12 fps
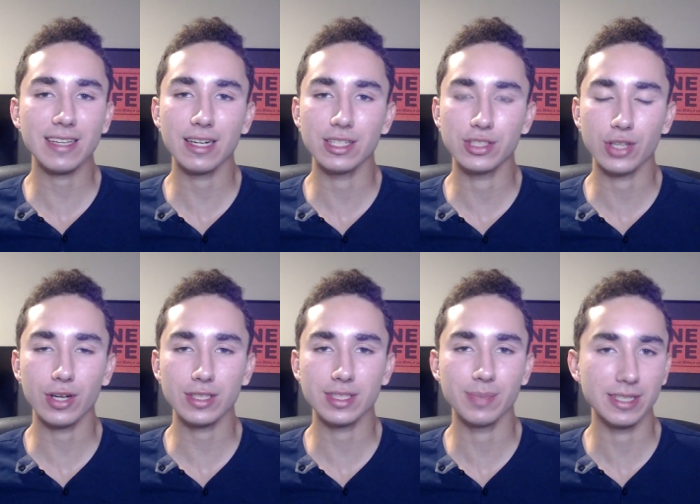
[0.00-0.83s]
how to
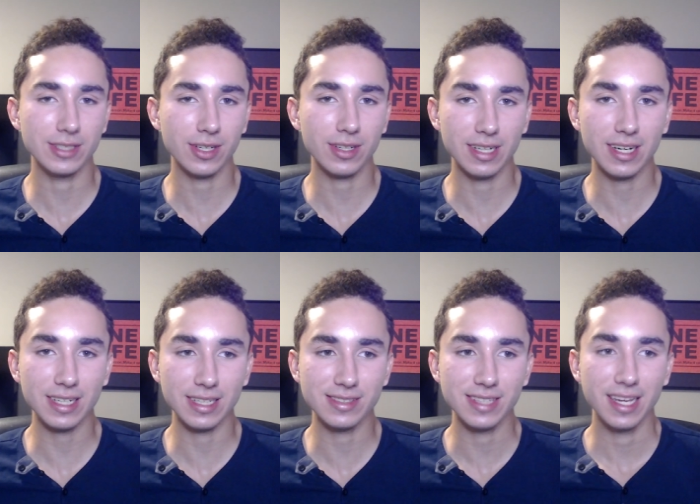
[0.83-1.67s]
talk to my target
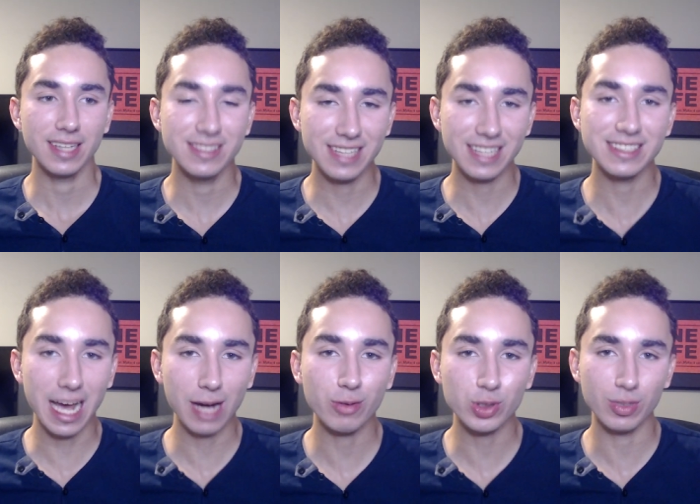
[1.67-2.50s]
audience since
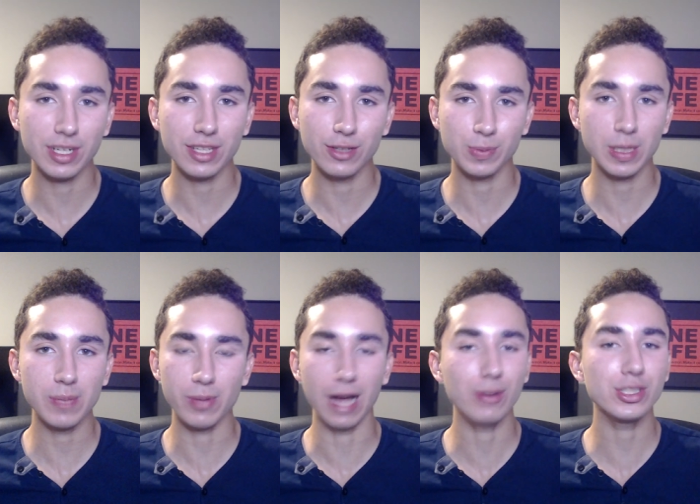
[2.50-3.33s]
I was one of those
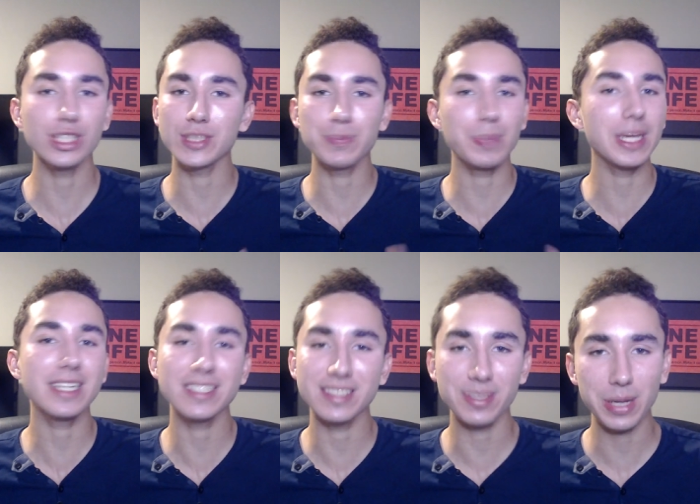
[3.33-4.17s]
people. I was just
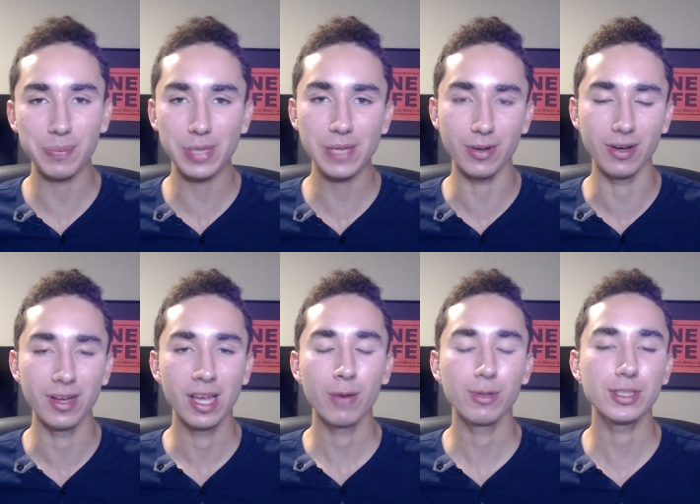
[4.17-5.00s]
speaking to my people,
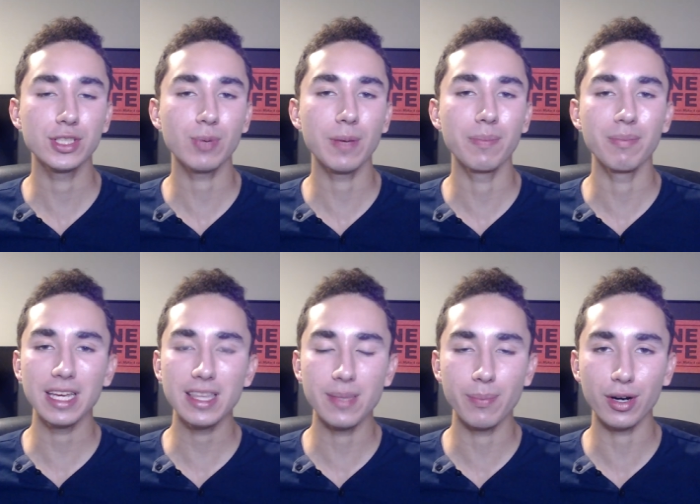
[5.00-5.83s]
which is what
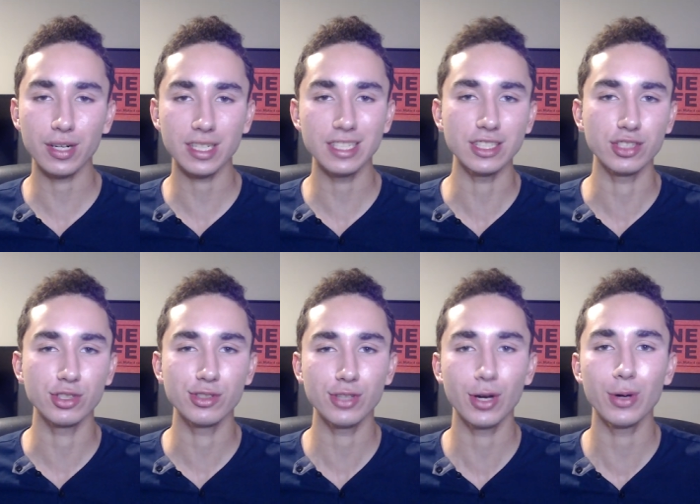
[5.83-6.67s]
made the marketing
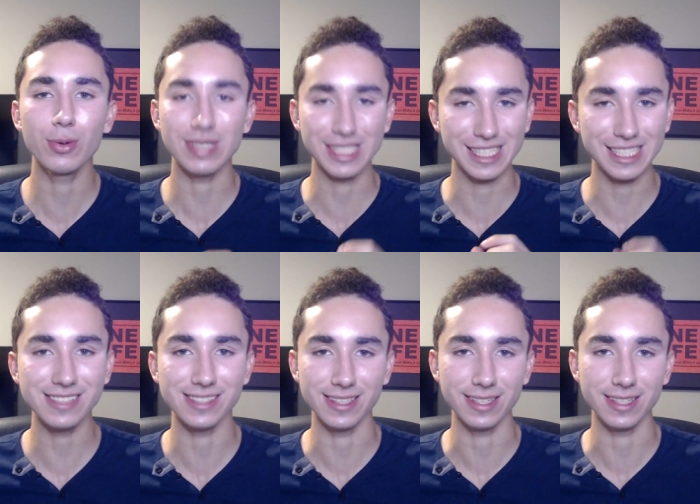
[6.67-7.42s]
so easy.